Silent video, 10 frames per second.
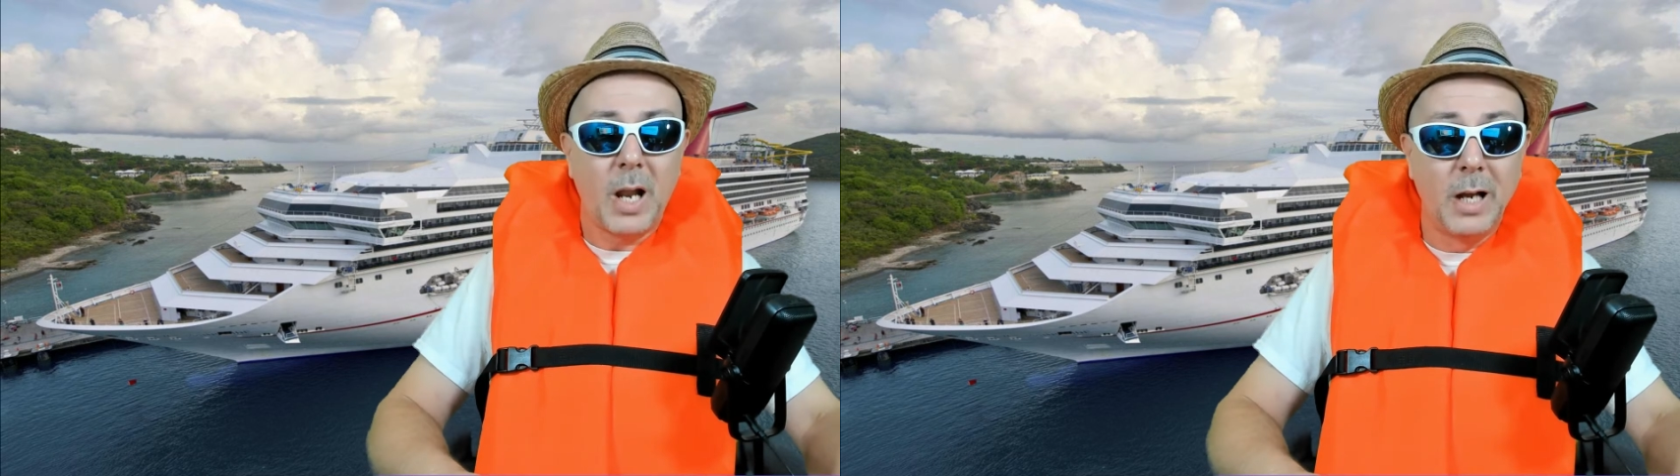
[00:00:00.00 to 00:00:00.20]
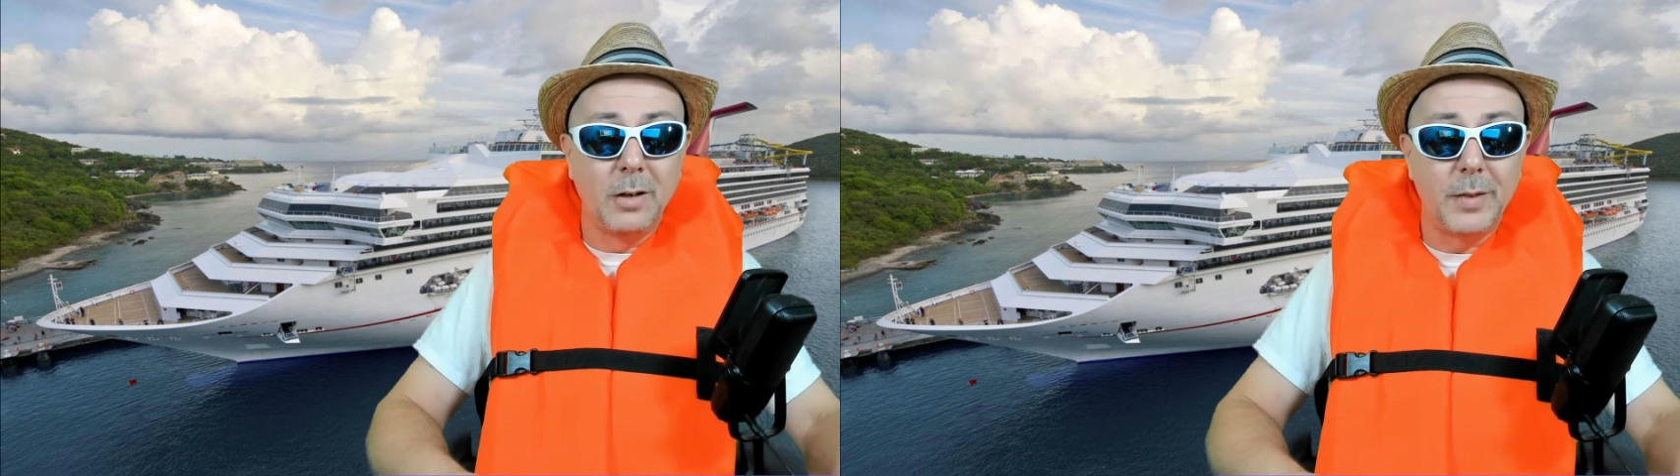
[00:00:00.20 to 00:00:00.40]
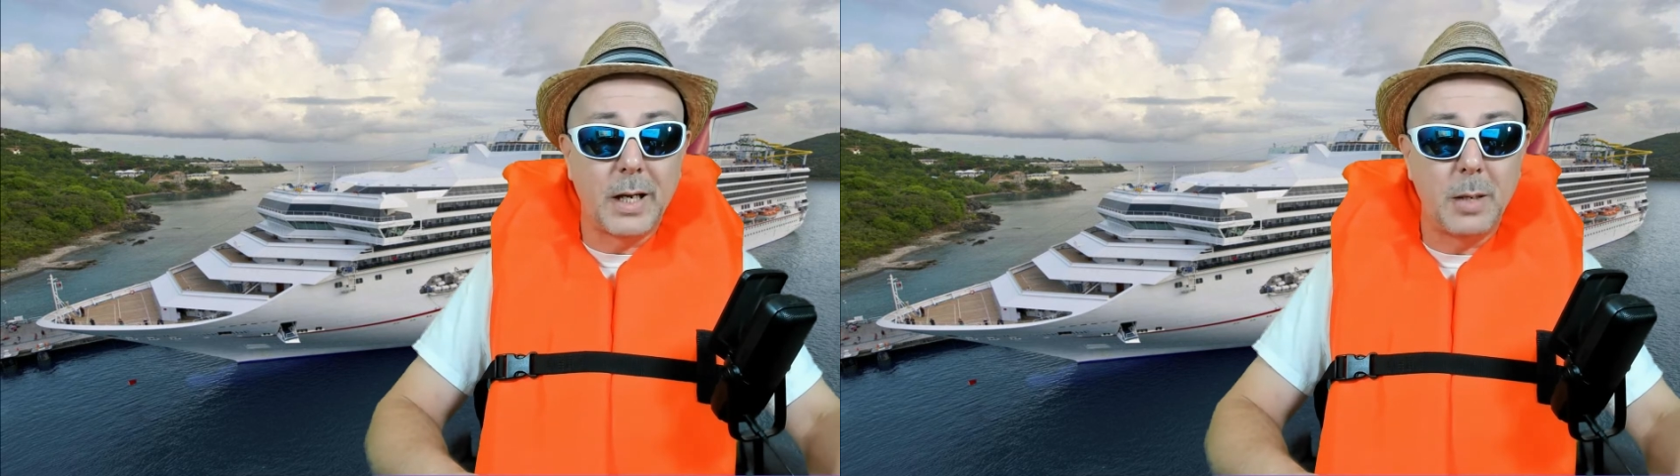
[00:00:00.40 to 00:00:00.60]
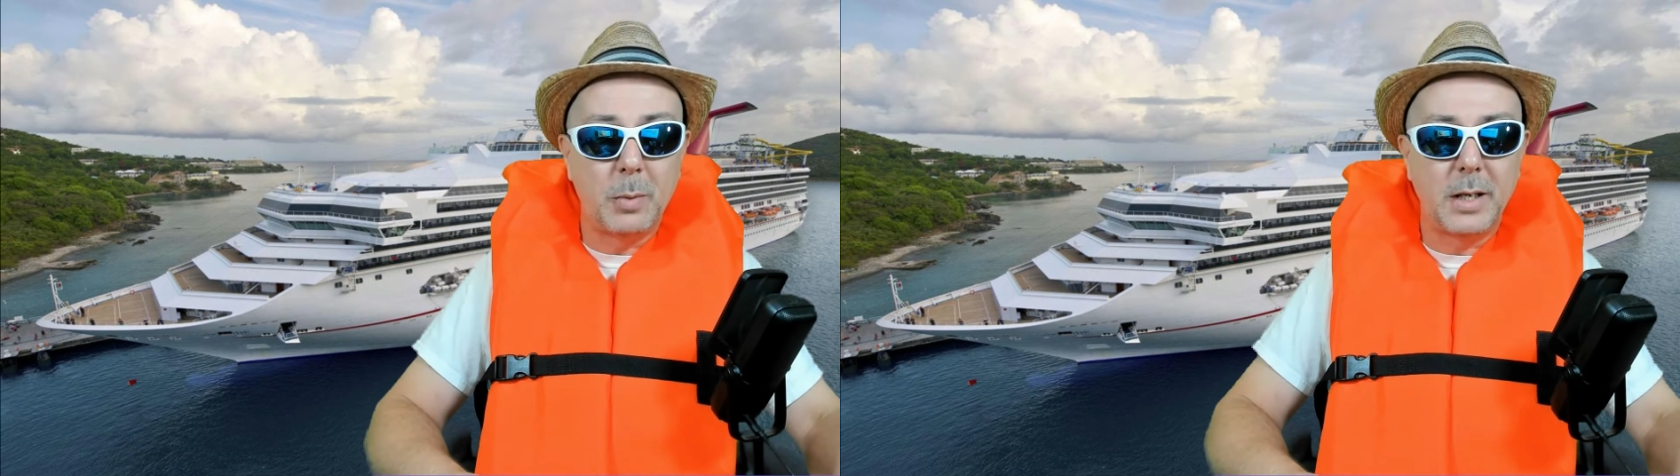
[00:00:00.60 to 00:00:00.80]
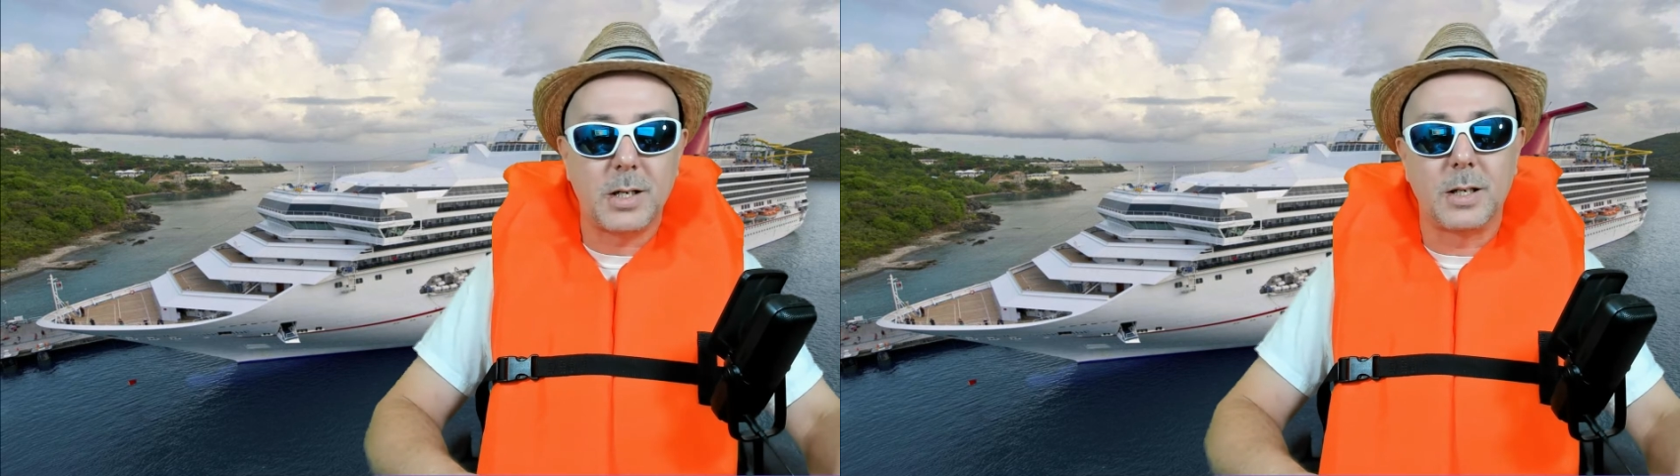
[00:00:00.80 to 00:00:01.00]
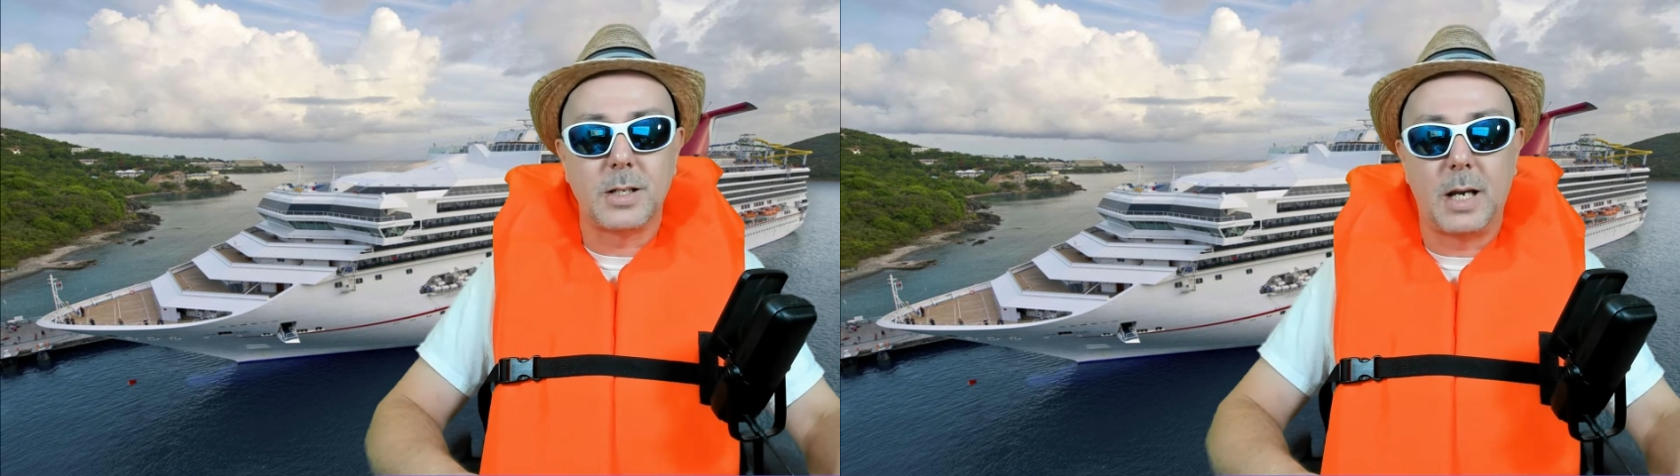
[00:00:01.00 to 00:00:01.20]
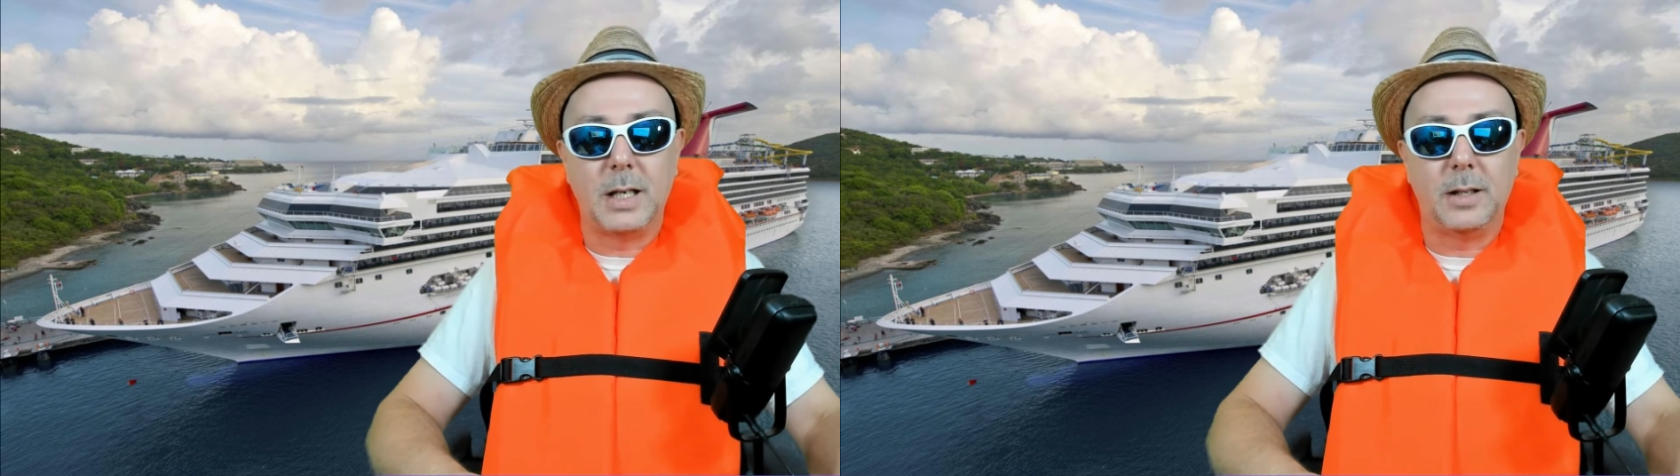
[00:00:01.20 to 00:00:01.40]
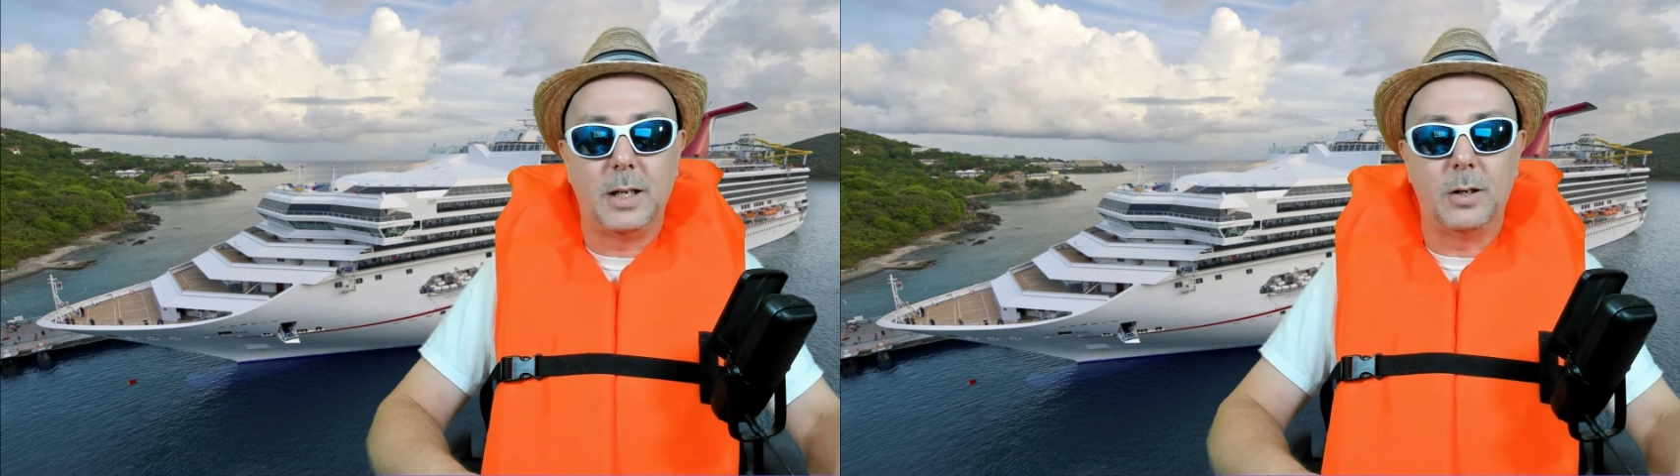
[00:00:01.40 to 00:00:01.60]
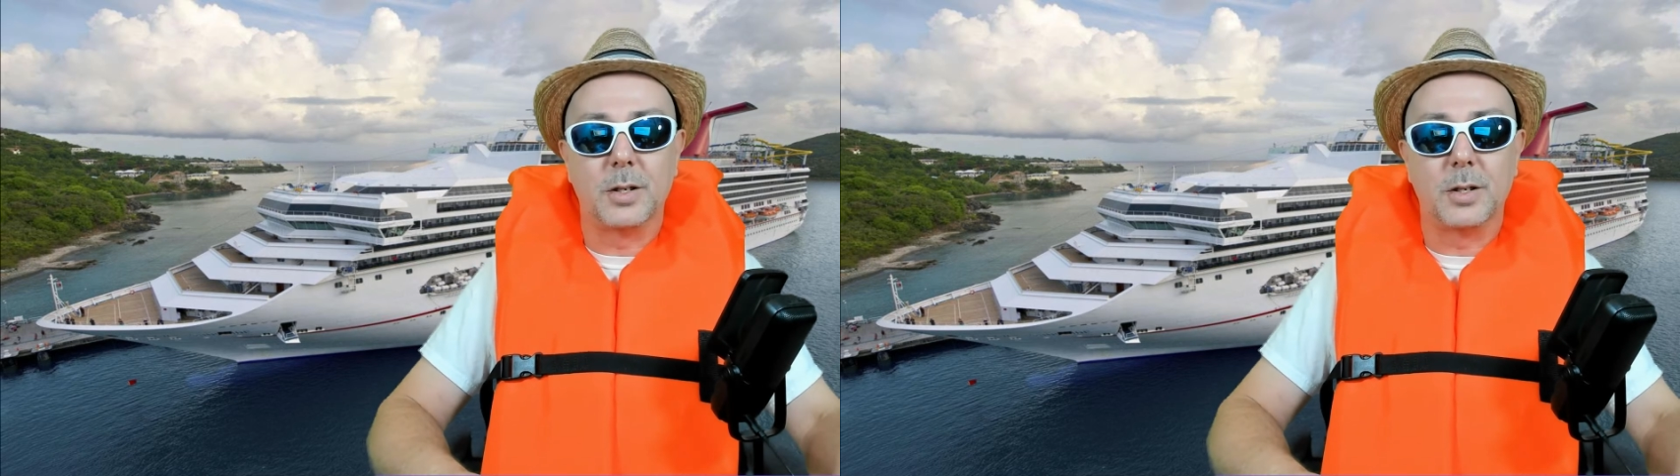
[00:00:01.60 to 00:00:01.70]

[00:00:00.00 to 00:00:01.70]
I don't think anybody's going to say anything